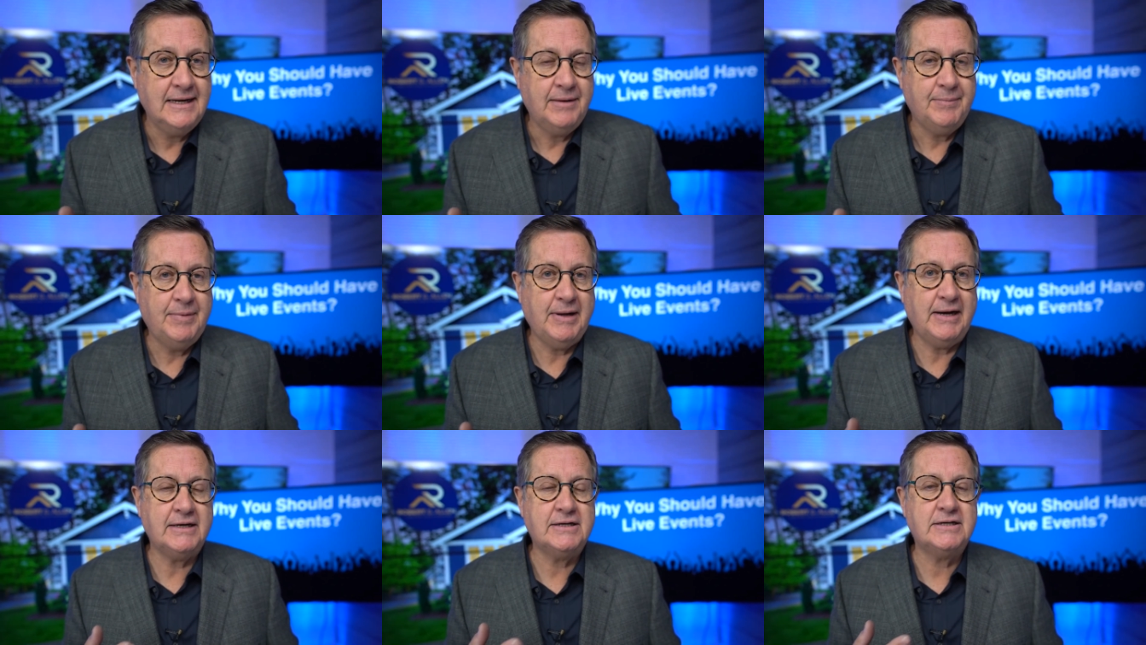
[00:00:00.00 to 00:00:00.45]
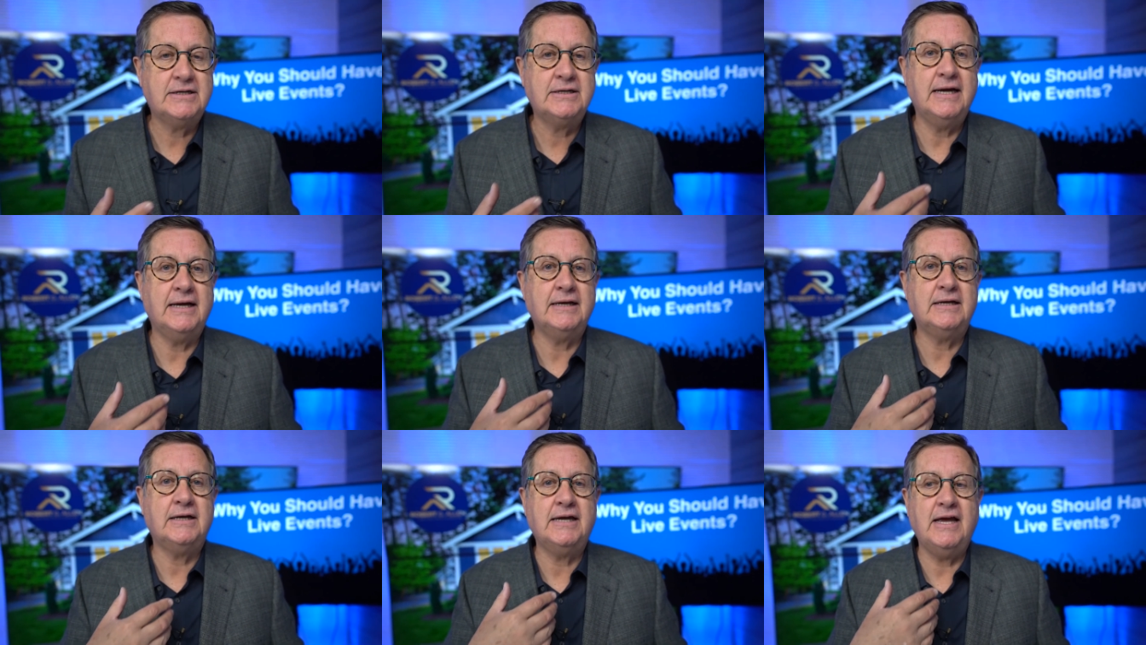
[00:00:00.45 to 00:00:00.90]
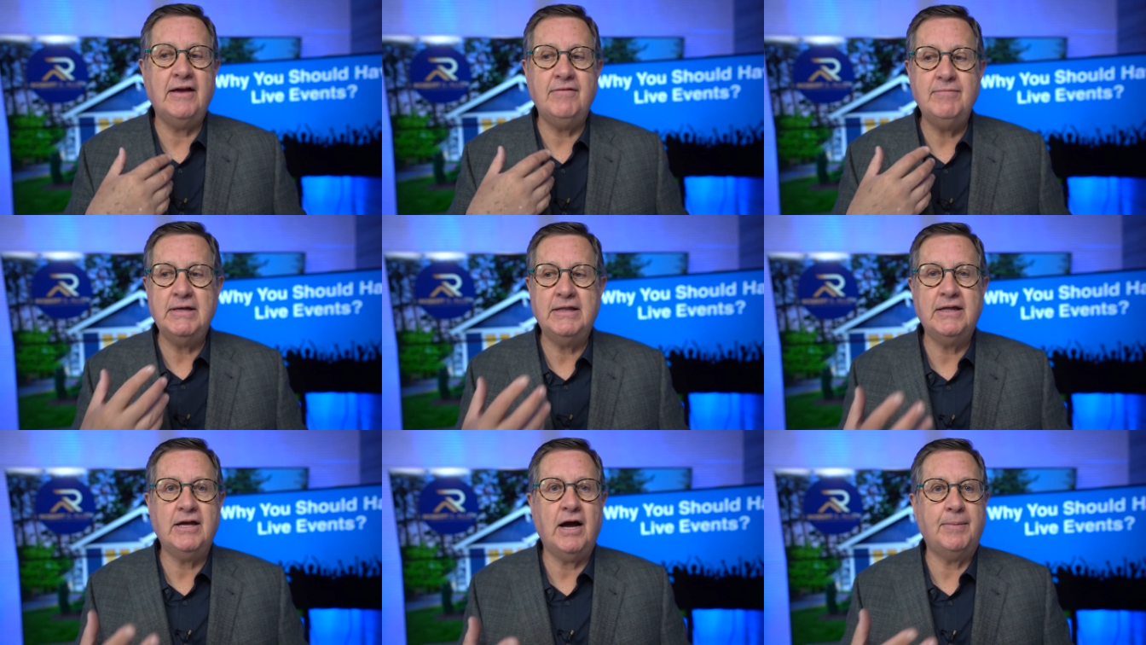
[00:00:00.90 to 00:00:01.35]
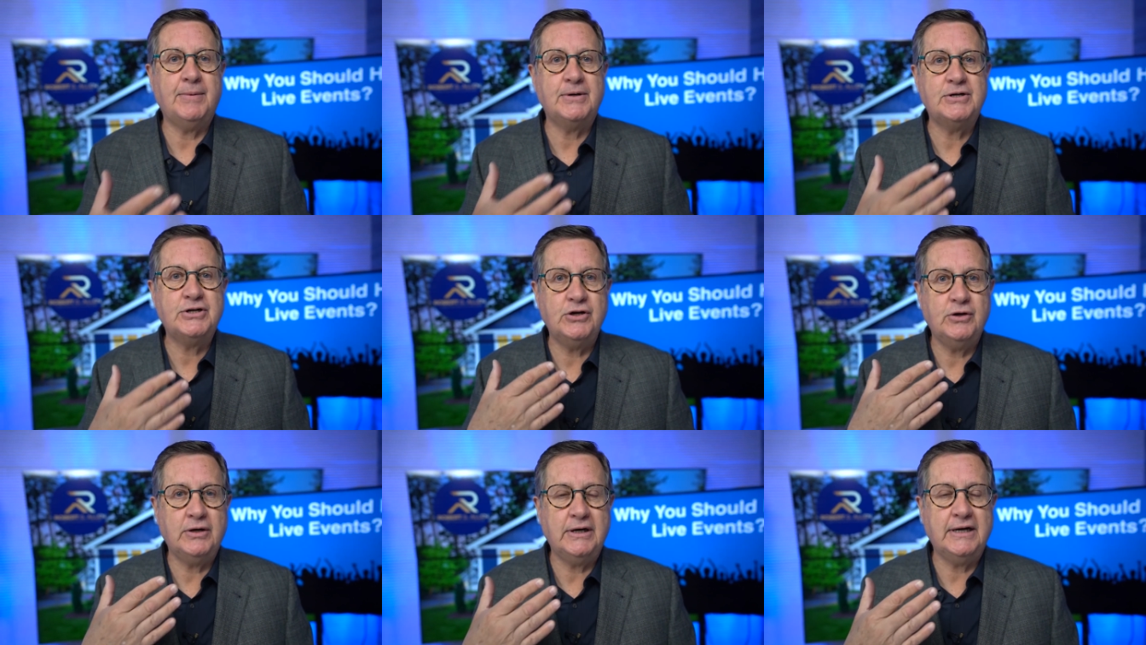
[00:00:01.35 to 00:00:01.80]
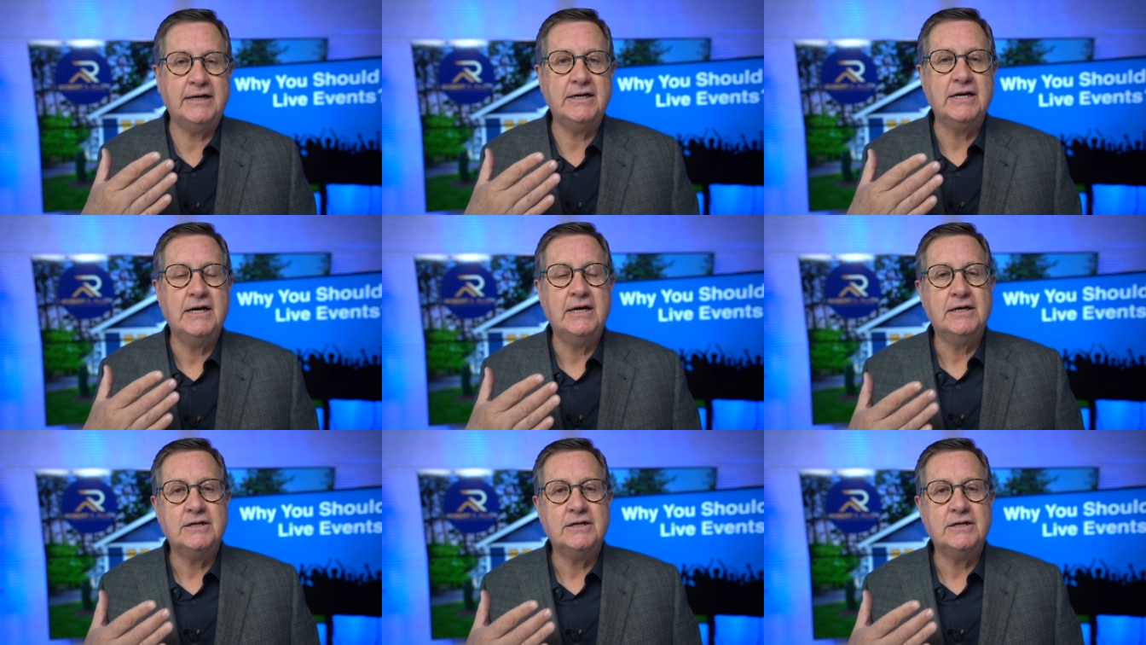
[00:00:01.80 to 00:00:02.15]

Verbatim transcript: But it, it gave me the opportunity